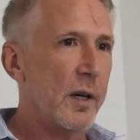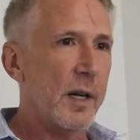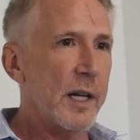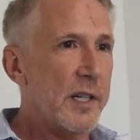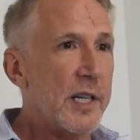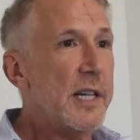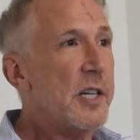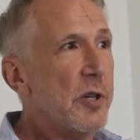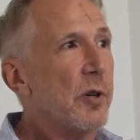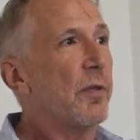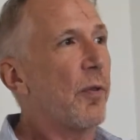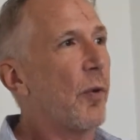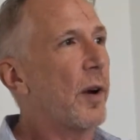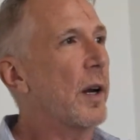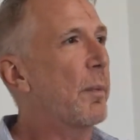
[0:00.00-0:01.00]
It's easier
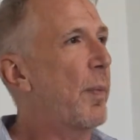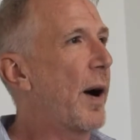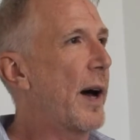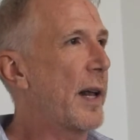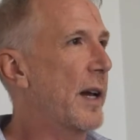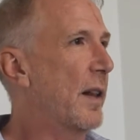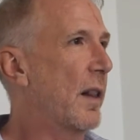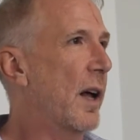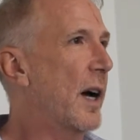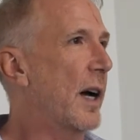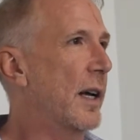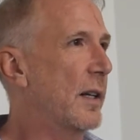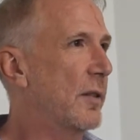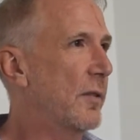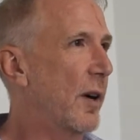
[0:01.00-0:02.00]
for you to buy
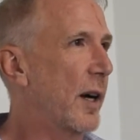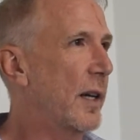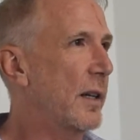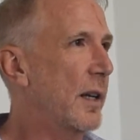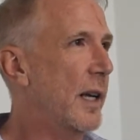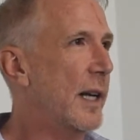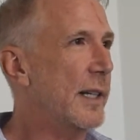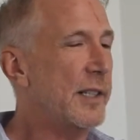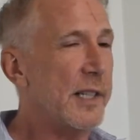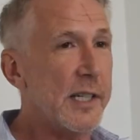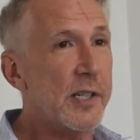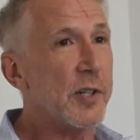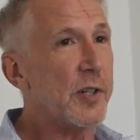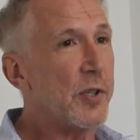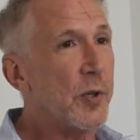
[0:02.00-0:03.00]
online, right? It's
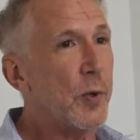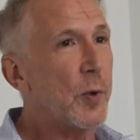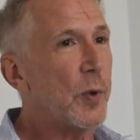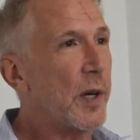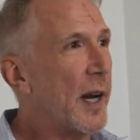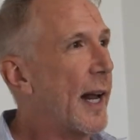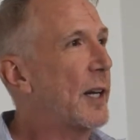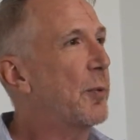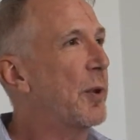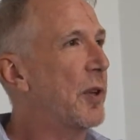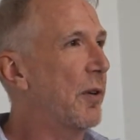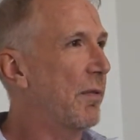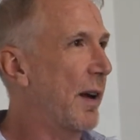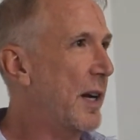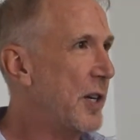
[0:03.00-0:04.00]
easier to connect with
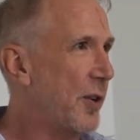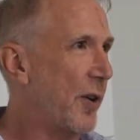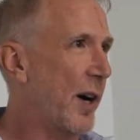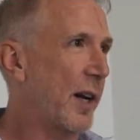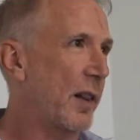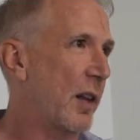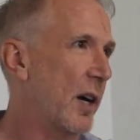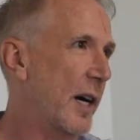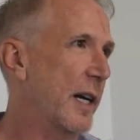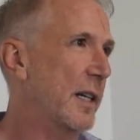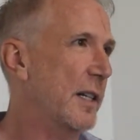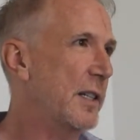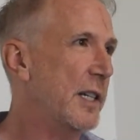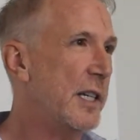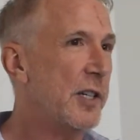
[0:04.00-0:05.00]
your vendor online.
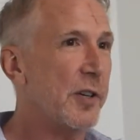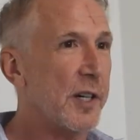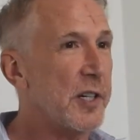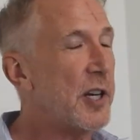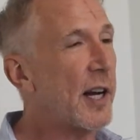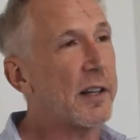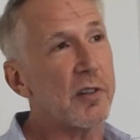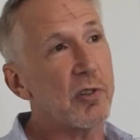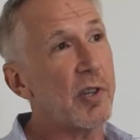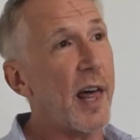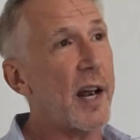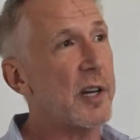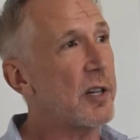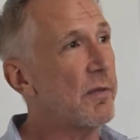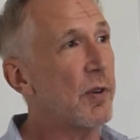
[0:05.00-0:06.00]
It's easier to check the
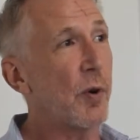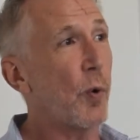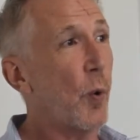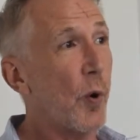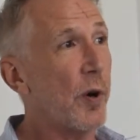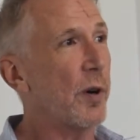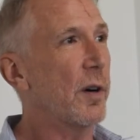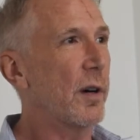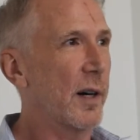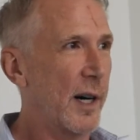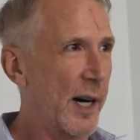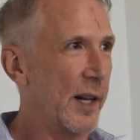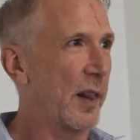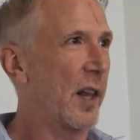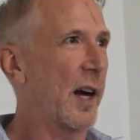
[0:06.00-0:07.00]
status of your order
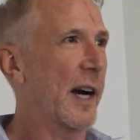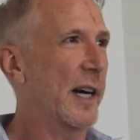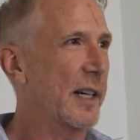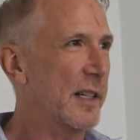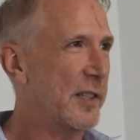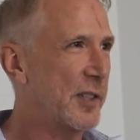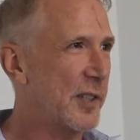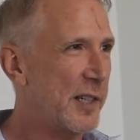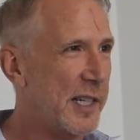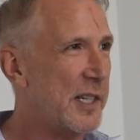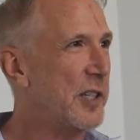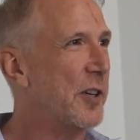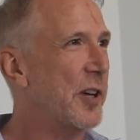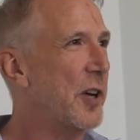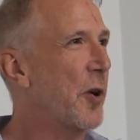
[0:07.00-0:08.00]
online. It's
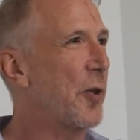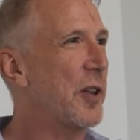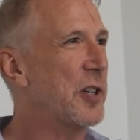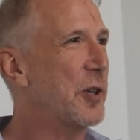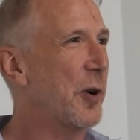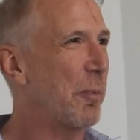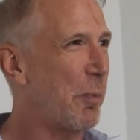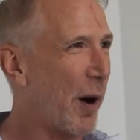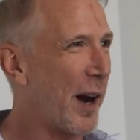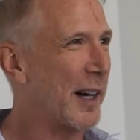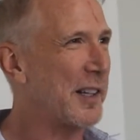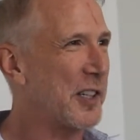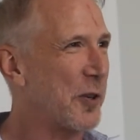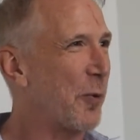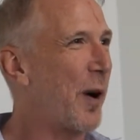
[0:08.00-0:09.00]
easier to know that your
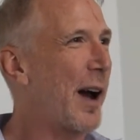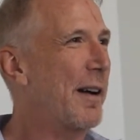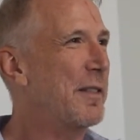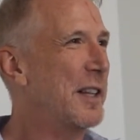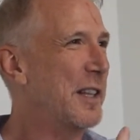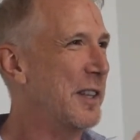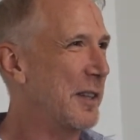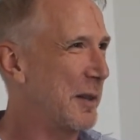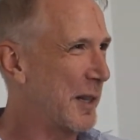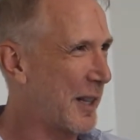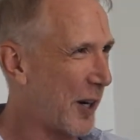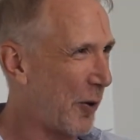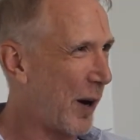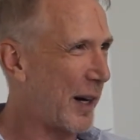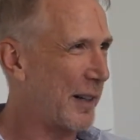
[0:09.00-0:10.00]
product has arrived in the
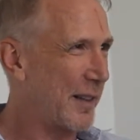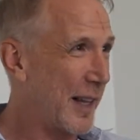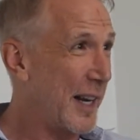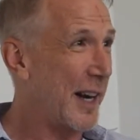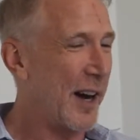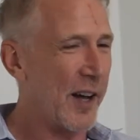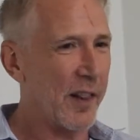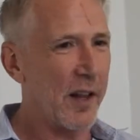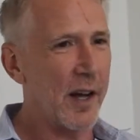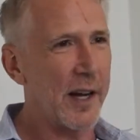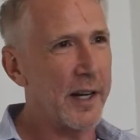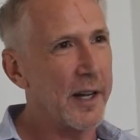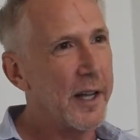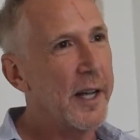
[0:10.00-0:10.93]
correct thing online.